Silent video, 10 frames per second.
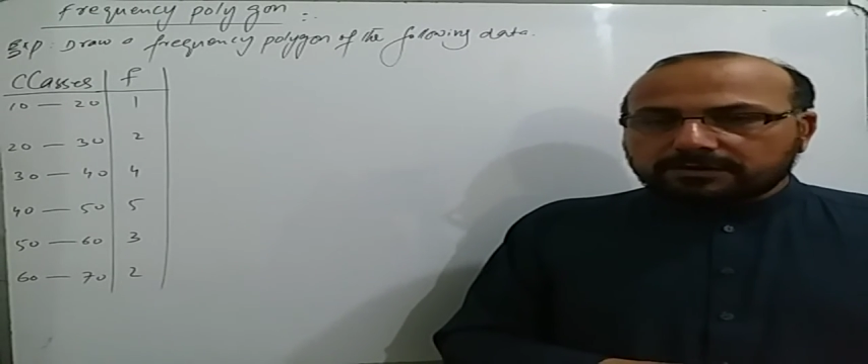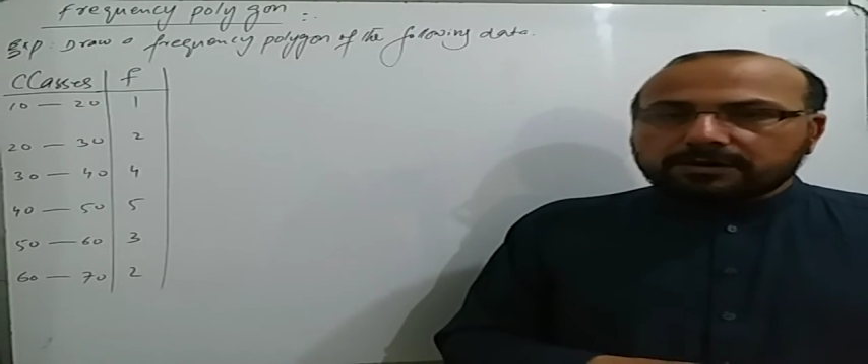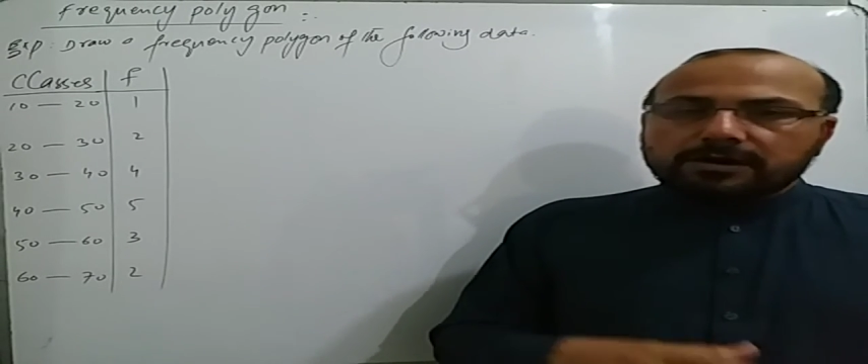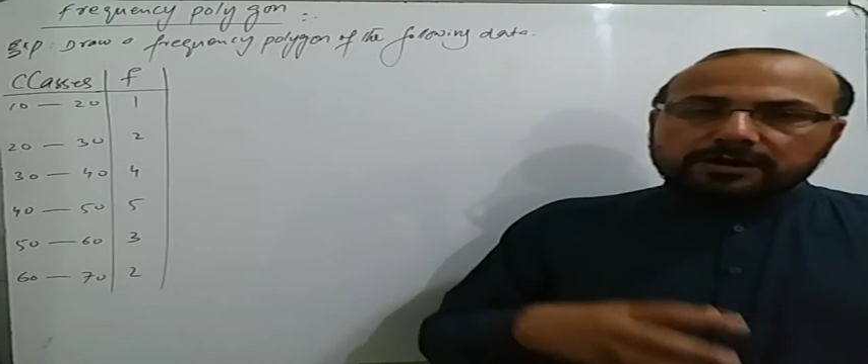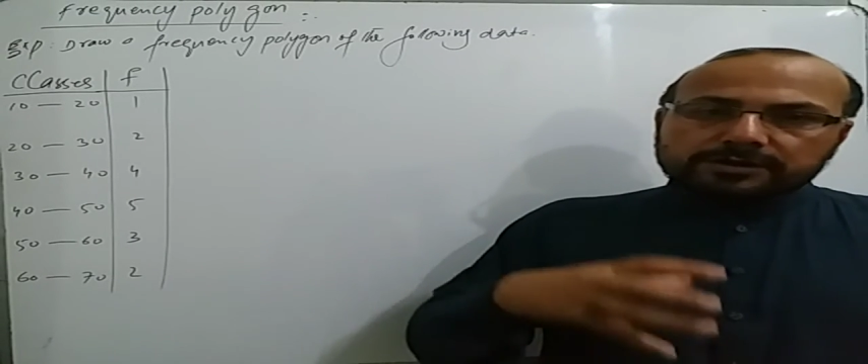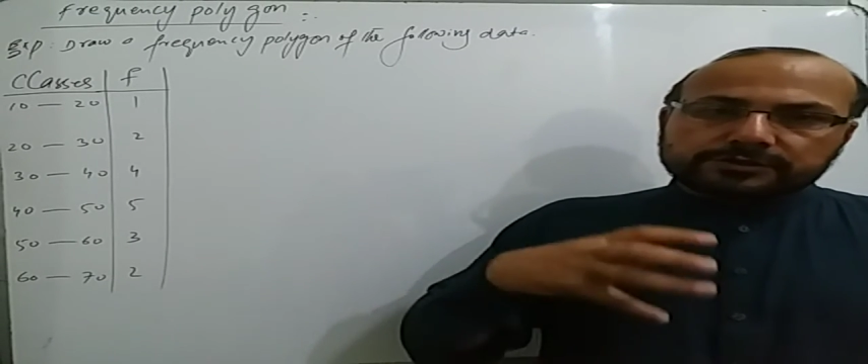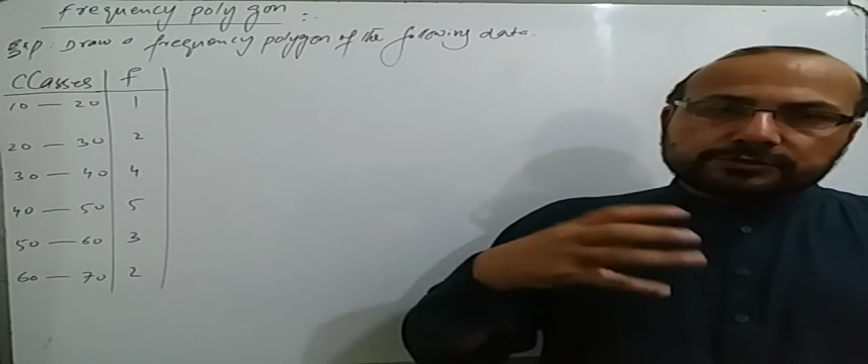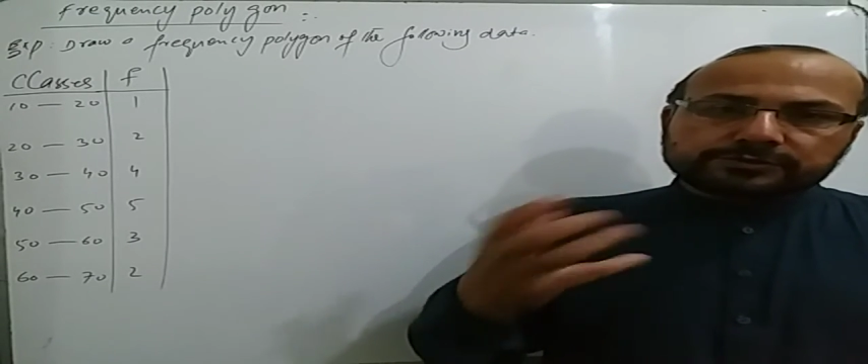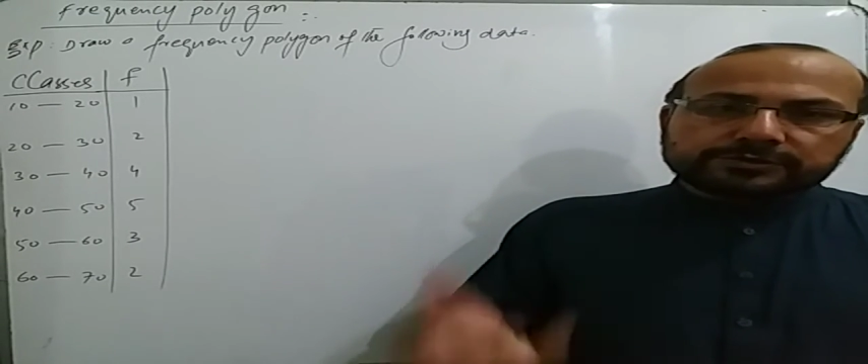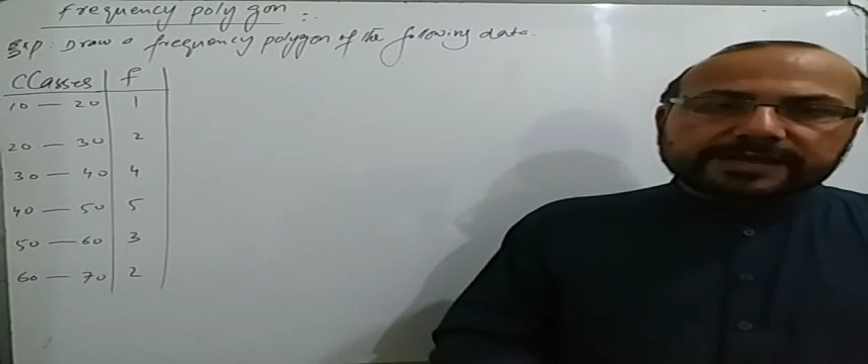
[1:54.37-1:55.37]
or you
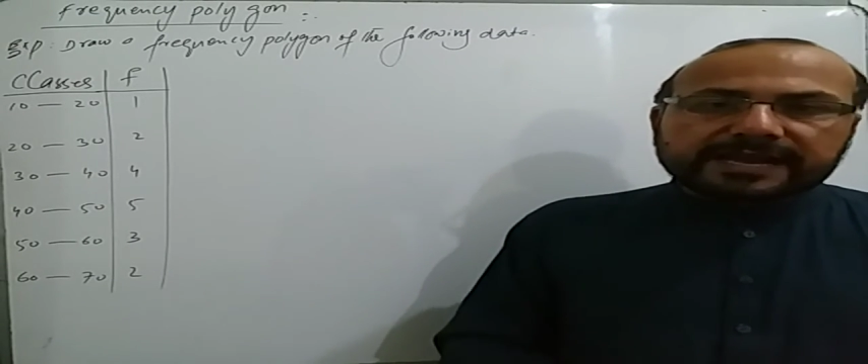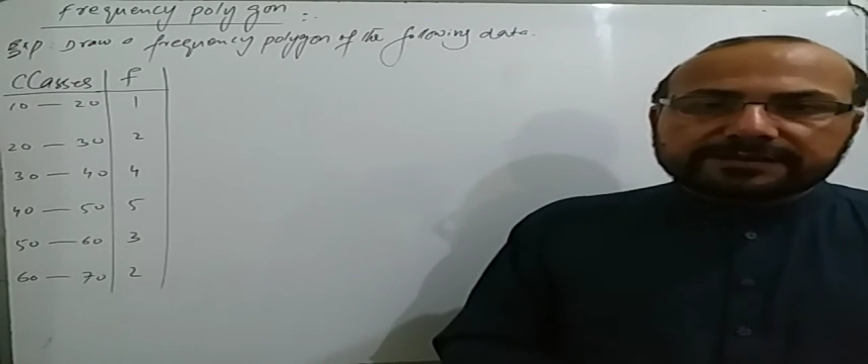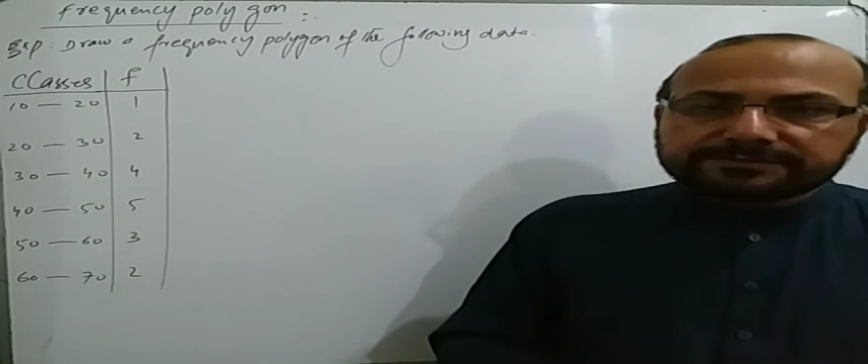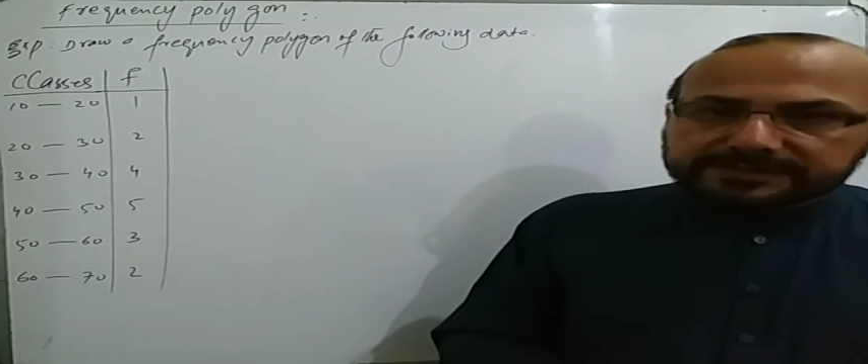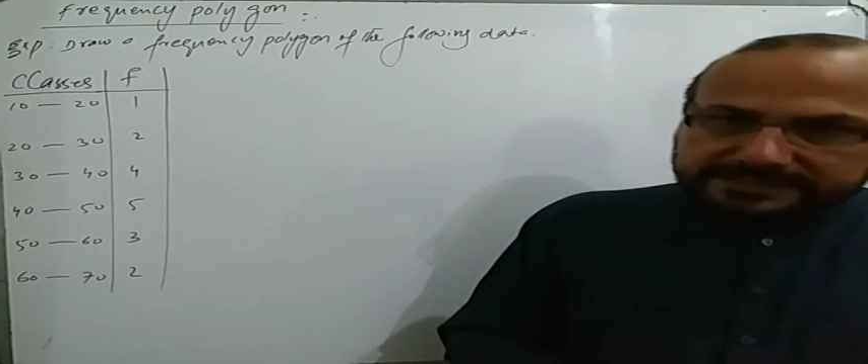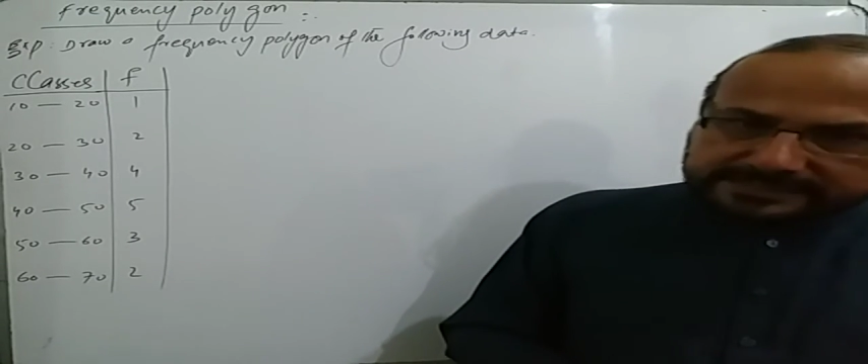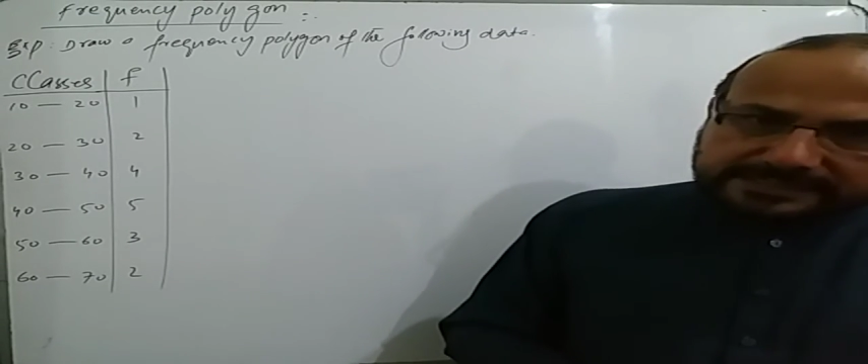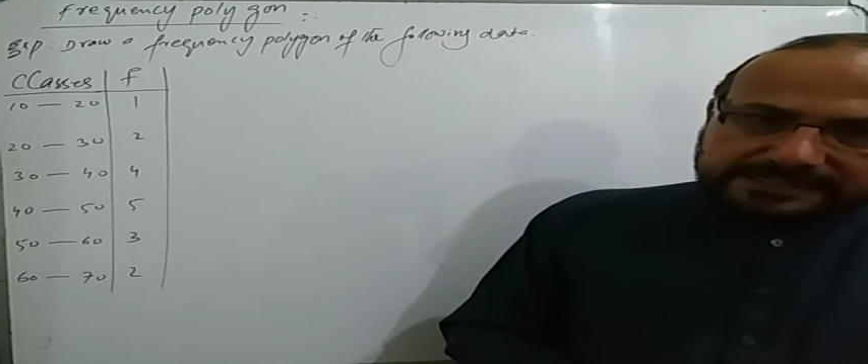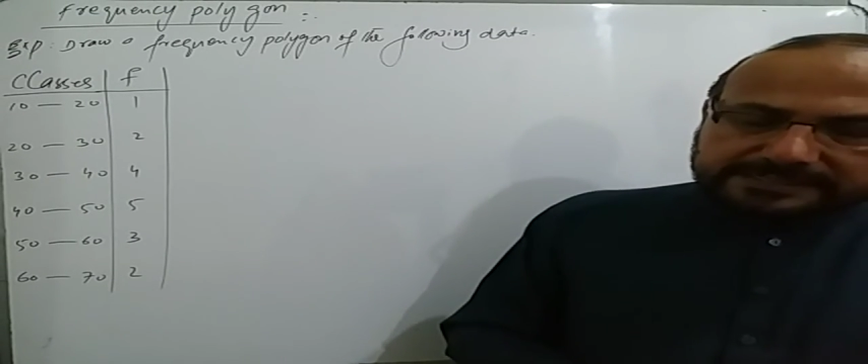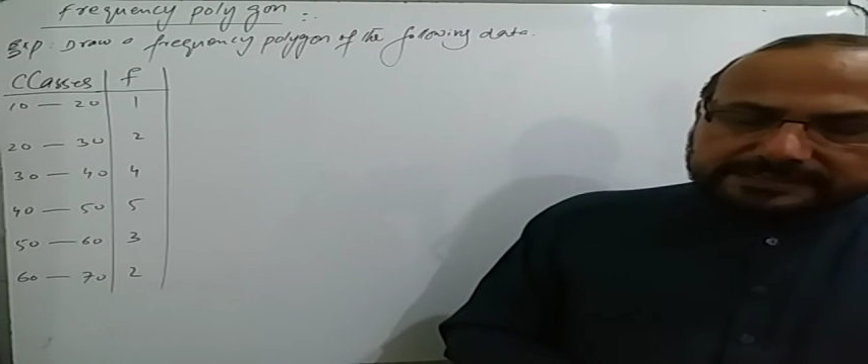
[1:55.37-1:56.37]
should have the
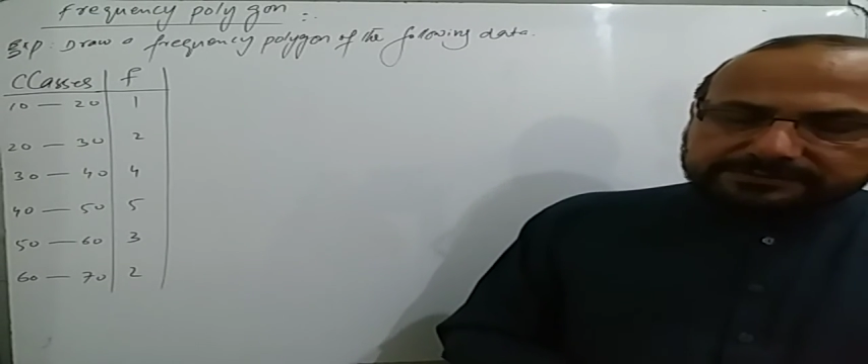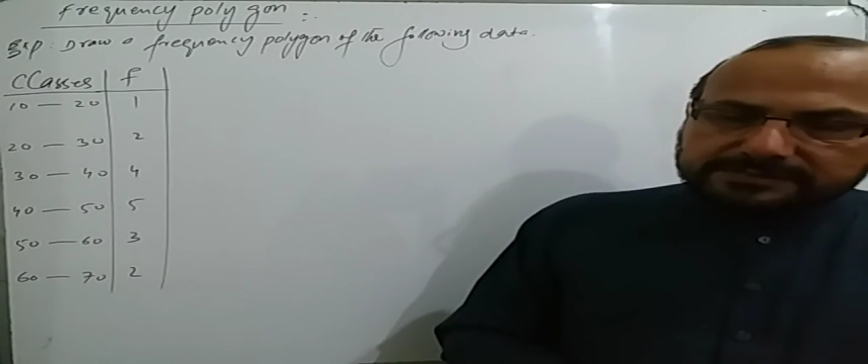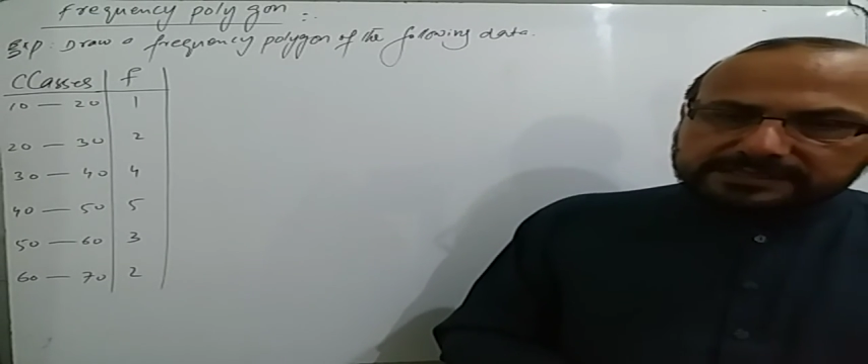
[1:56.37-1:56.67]
discontinuous